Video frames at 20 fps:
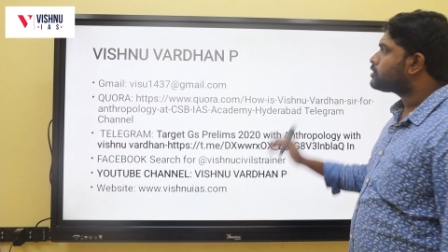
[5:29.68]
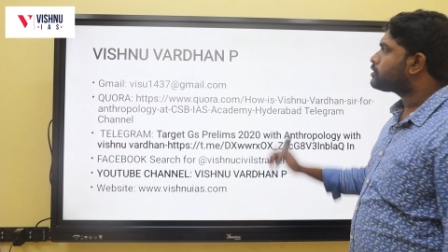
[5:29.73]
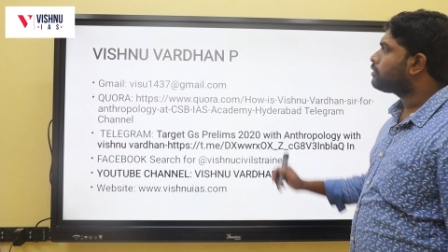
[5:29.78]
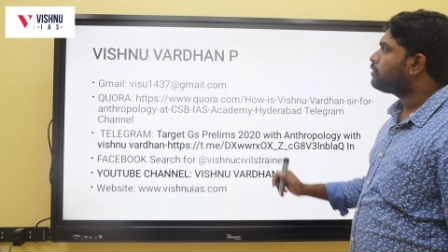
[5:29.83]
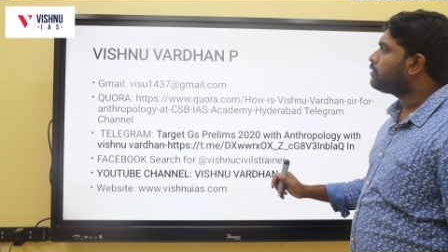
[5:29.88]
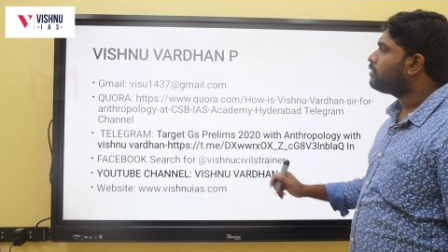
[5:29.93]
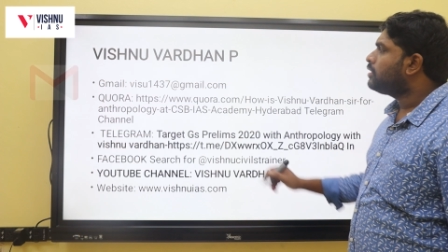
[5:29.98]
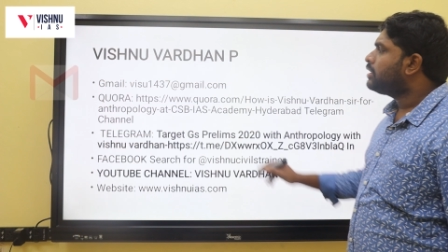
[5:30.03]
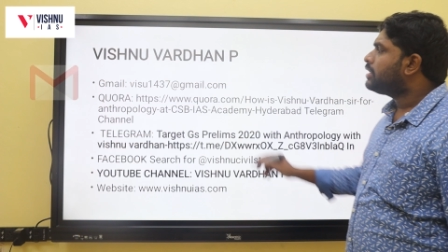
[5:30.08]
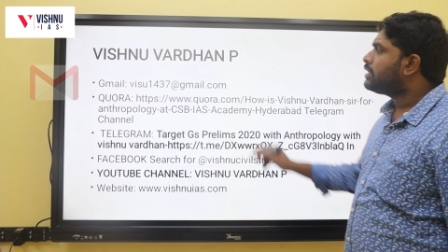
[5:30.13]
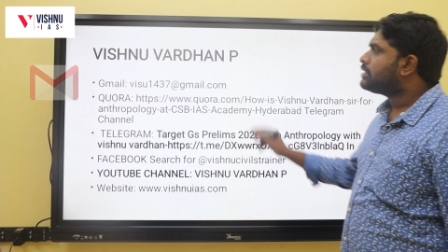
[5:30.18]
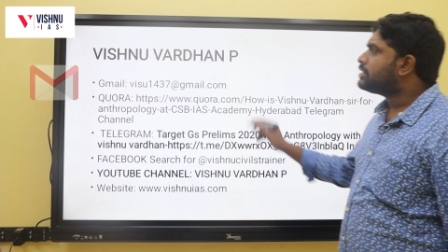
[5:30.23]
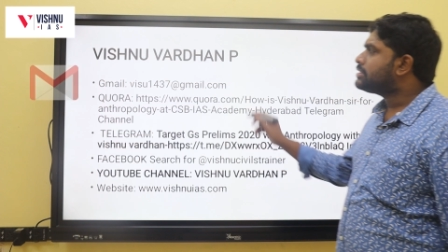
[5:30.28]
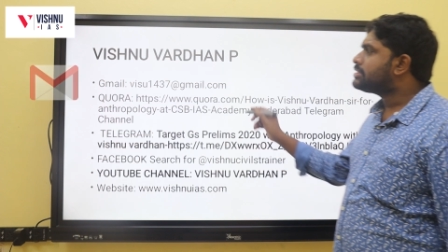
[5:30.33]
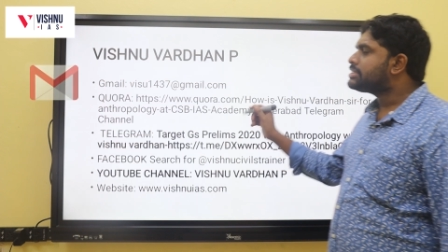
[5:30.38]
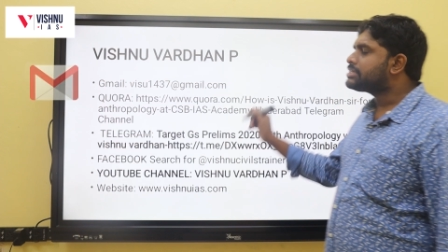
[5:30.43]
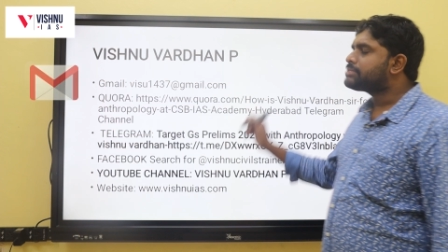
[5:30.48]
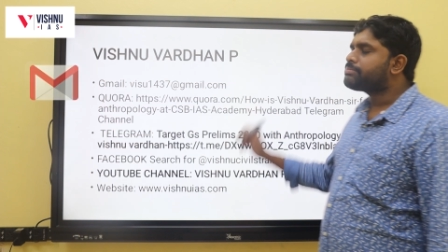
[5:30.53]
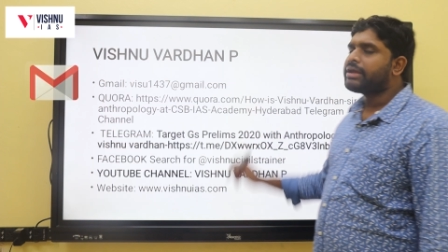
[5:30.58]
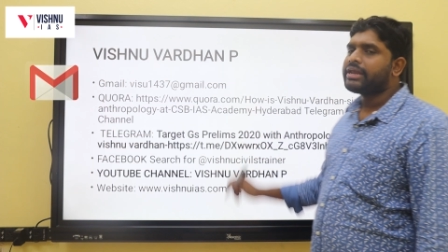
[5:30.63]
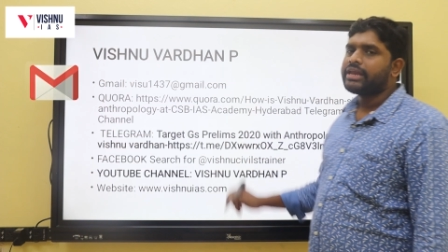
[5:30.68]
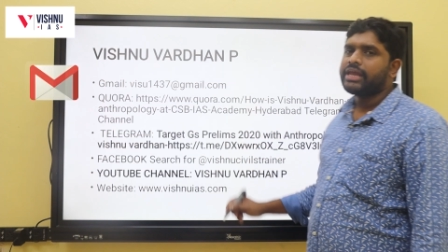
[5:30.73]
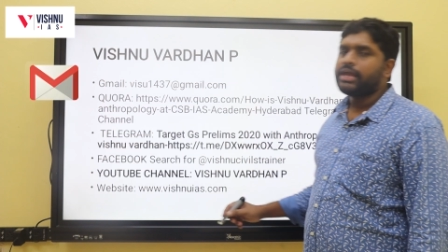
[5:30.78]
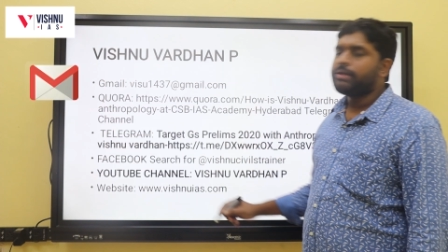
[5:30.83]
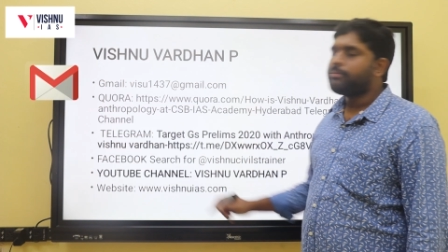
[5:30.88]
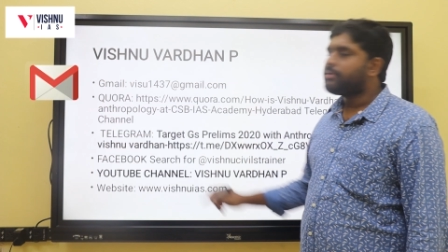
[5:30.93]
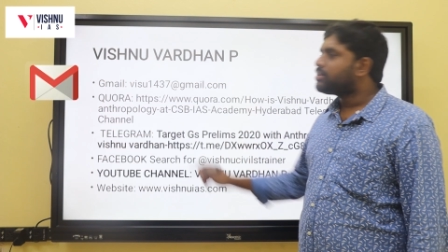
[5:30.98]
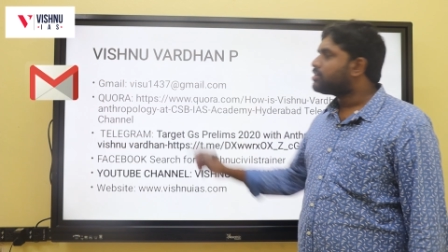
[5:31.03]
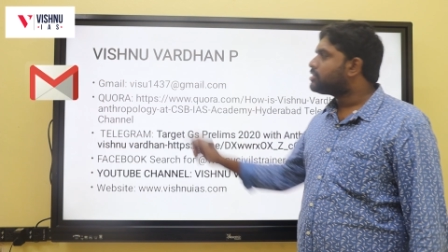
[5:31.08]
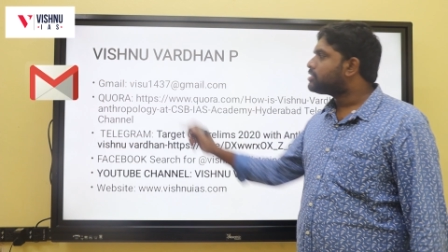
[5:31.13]
So this is my
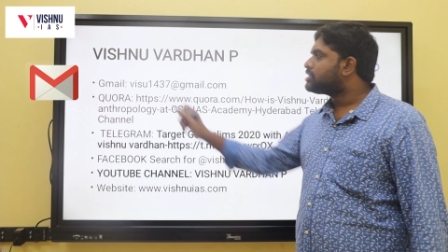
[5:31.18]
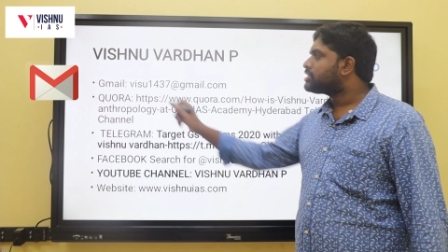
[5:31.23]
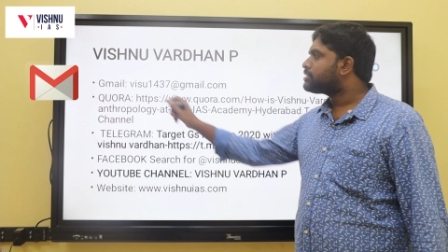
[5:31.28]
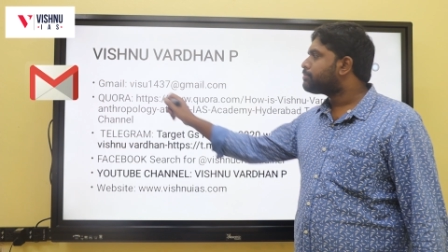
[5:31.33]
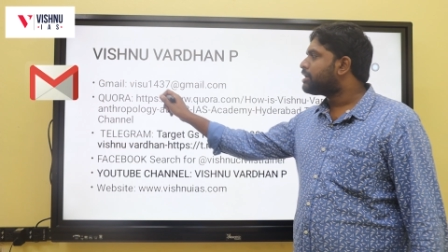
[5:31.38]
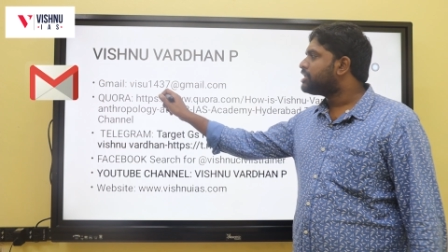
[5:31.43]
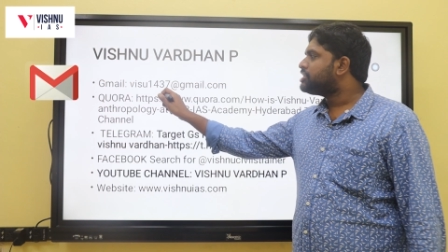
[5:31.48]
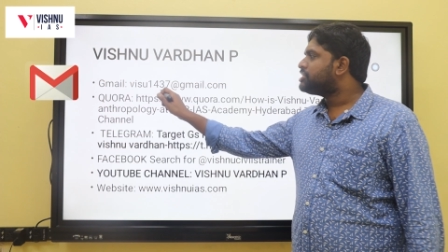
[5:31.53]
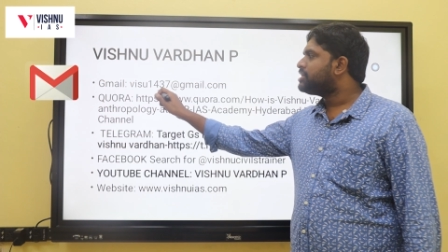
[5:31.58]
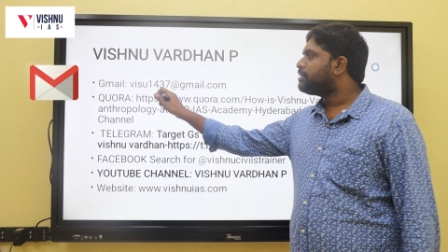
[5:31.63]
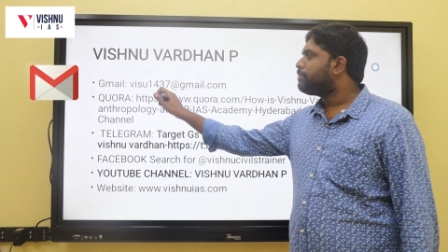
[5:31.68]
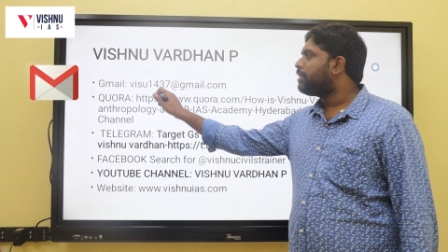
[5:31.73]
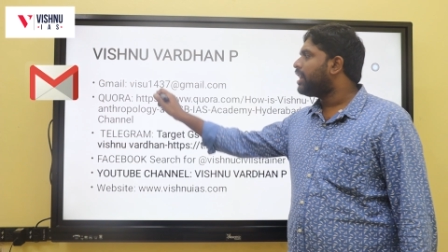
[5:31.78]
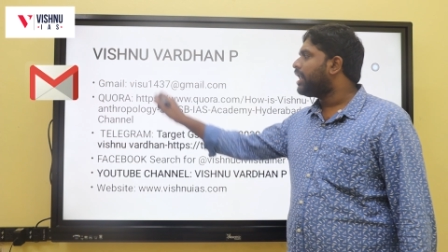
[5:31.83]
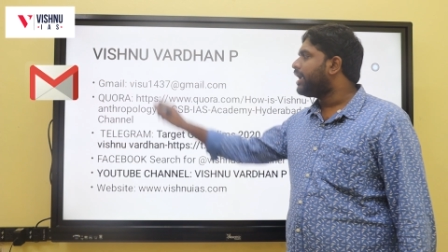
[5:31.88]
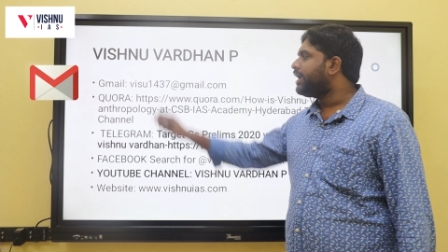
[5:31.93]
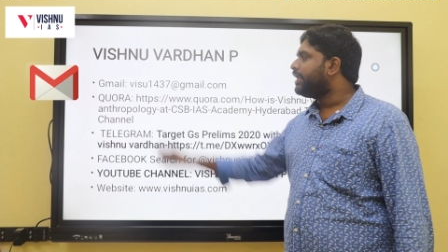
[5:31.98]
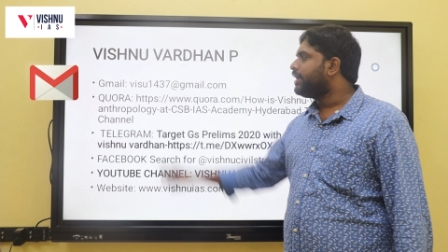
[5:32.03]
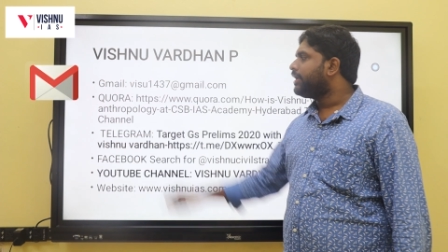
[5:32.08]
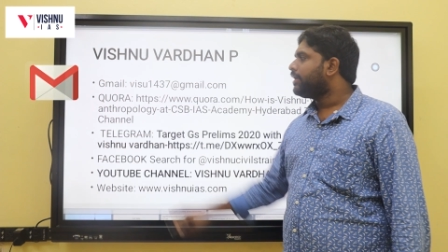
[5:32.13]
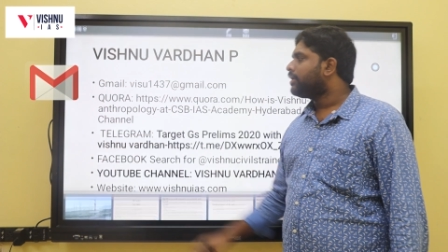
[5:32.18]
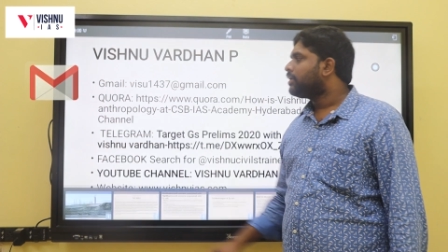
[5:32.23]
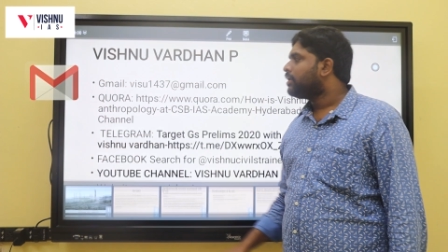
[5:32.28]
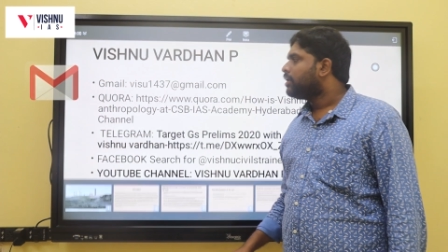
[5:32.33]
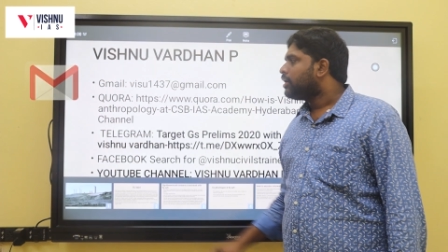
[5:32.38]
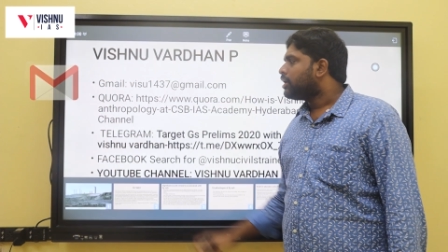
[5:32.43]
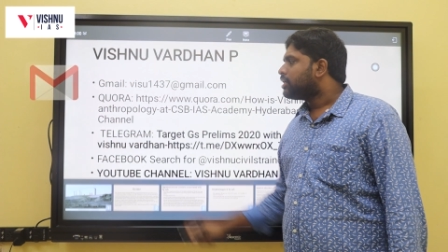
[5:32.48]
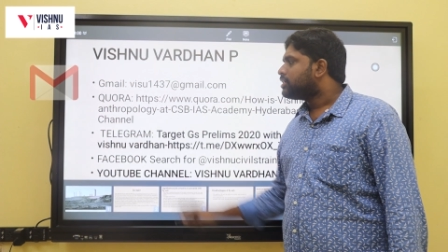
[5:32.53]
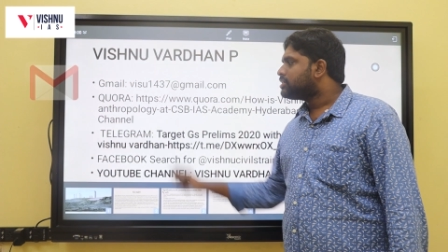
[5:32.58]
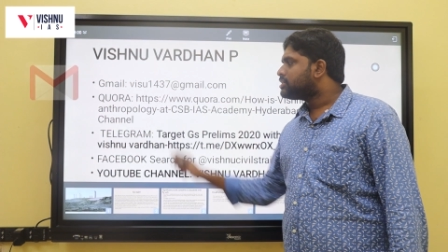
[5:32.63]
name and this is my Gmail ID.